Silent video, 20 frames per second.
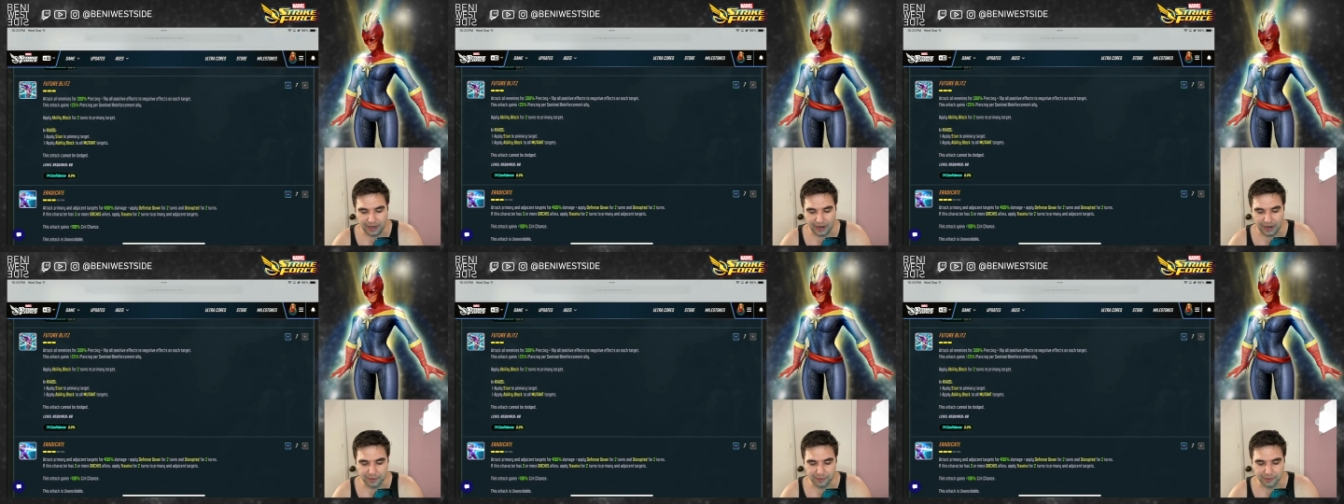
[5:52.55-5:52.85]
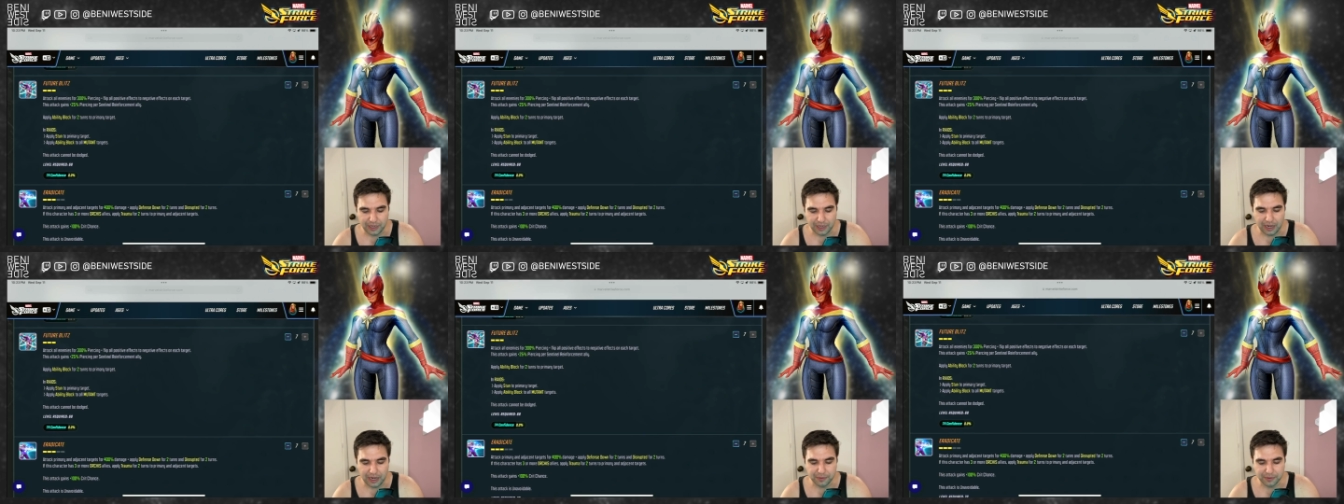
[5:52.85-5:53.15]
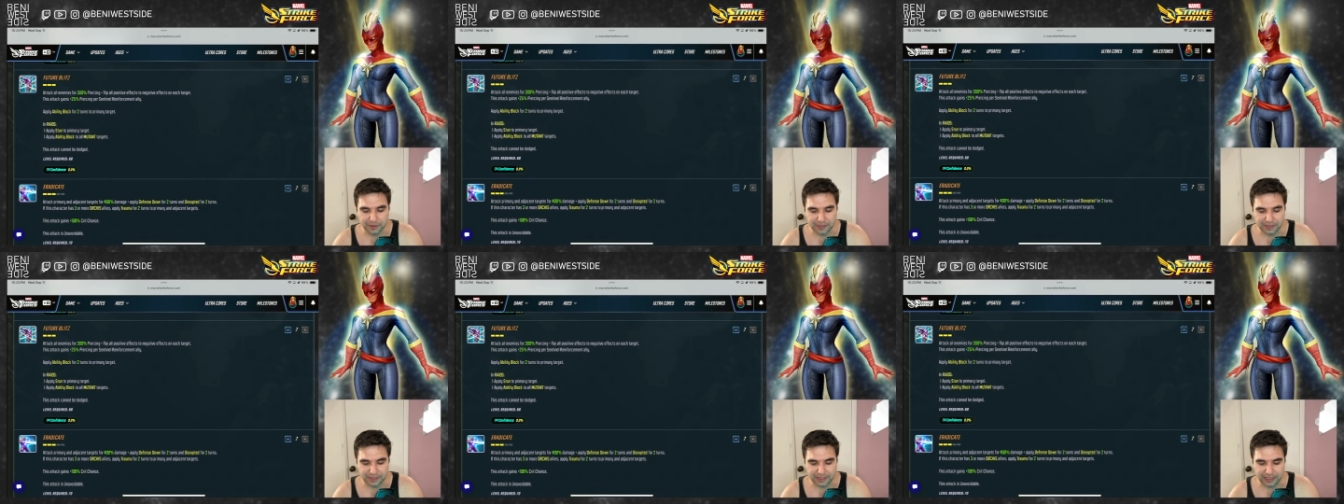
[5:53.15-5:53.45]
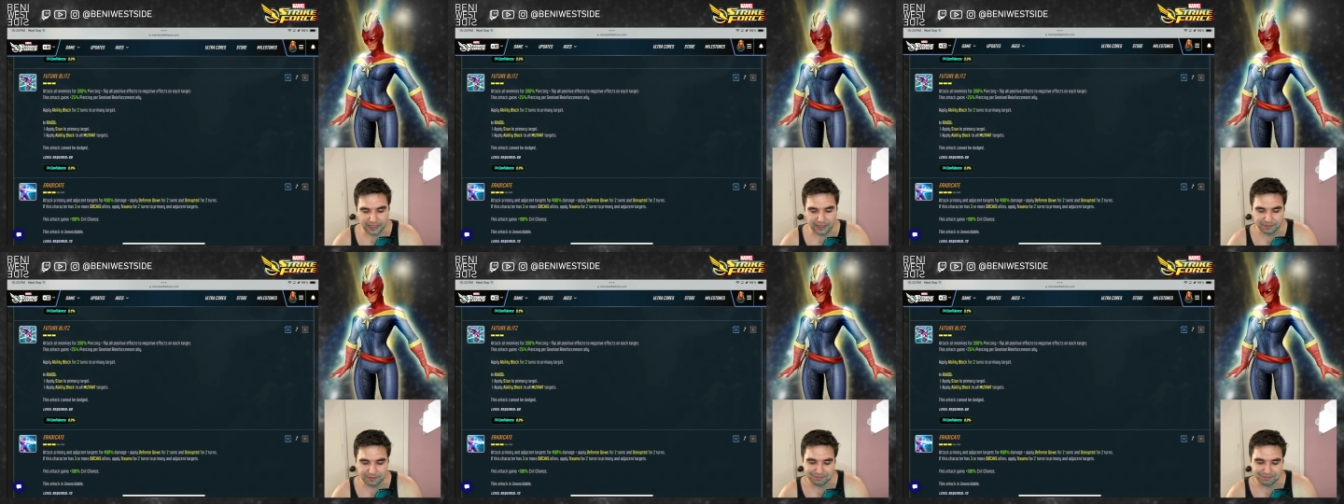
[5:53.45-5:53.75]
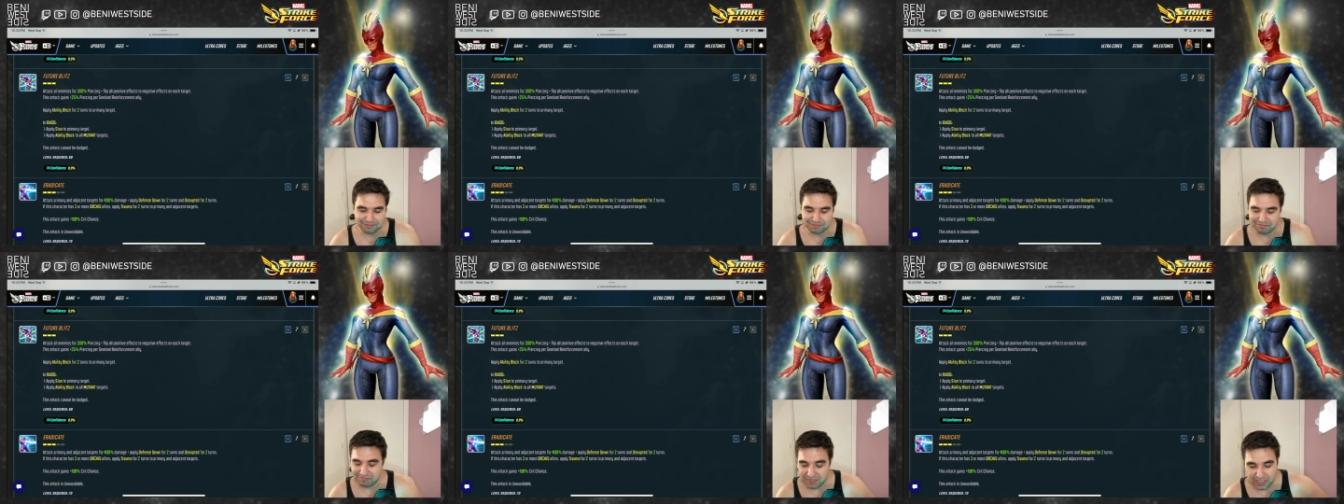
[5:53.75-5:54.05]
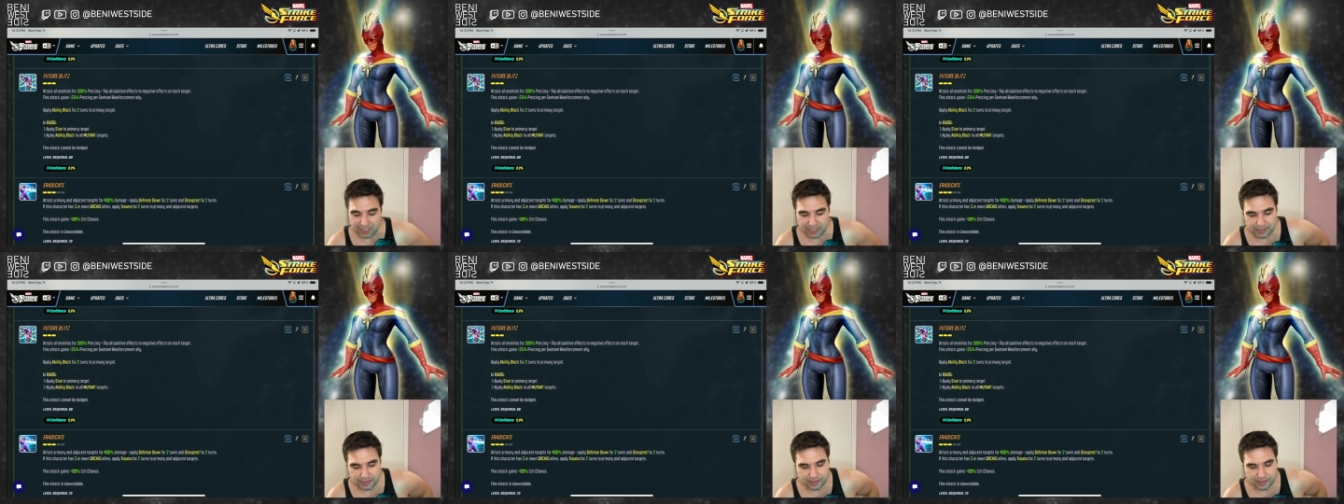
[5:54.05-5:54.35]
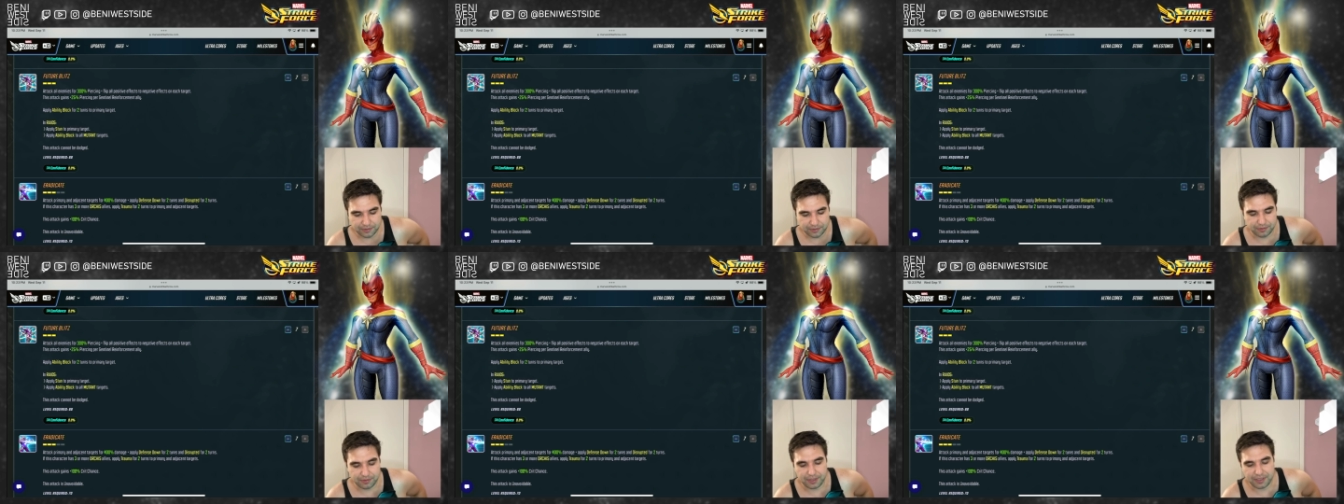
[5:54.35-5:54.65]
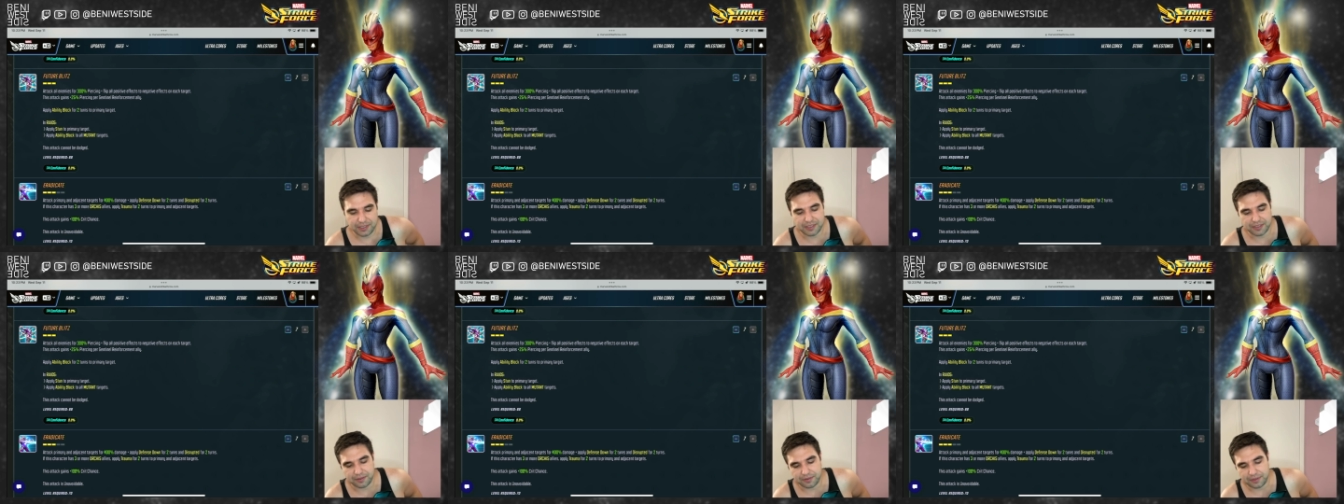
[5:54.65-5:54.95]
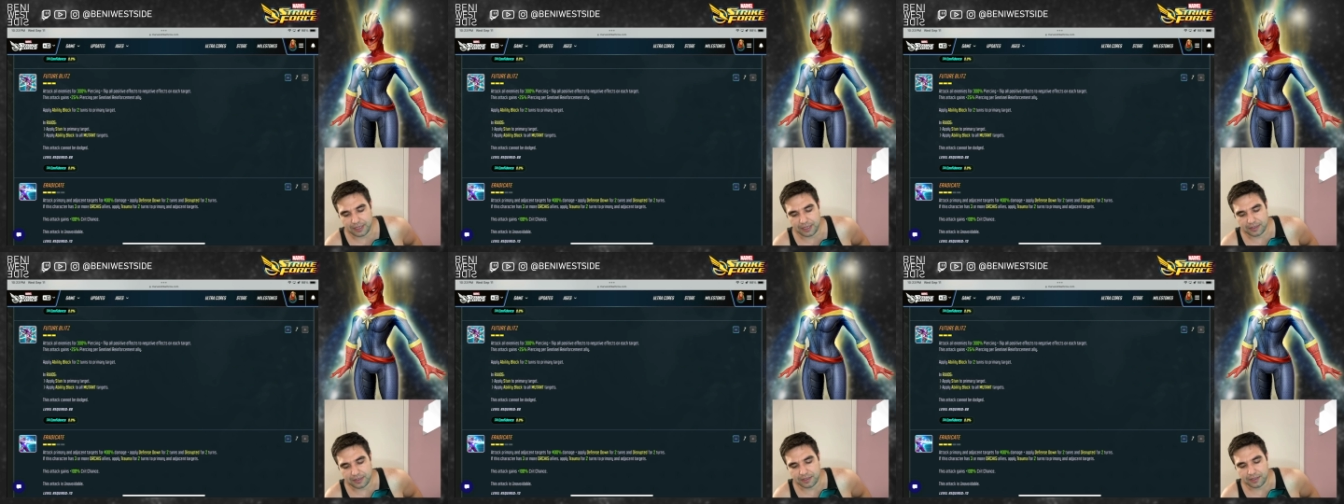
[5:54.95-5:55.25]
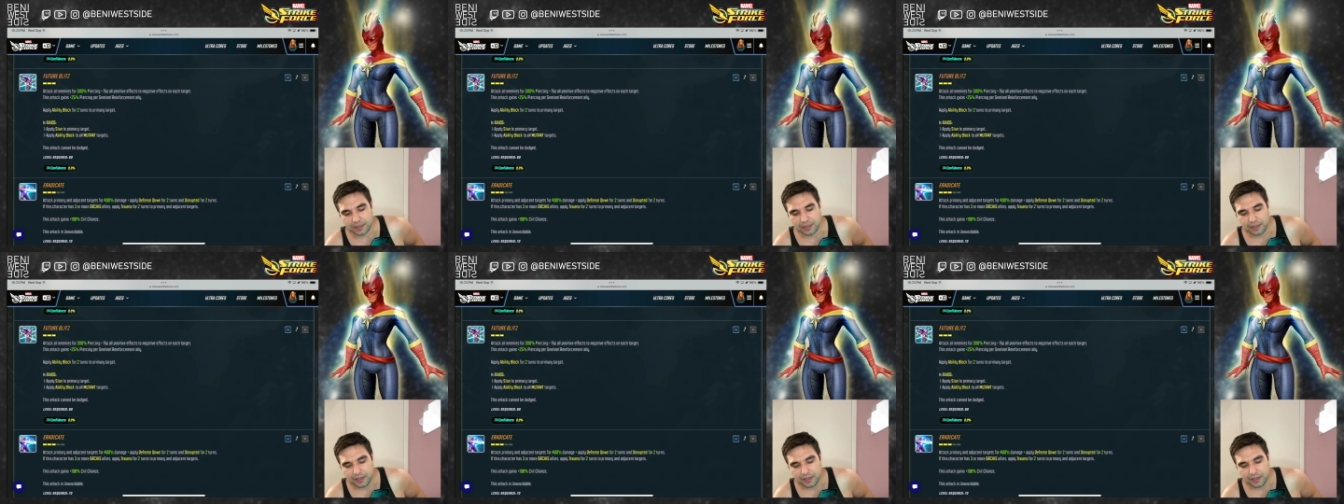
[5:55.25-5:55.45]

I would say he's a raider,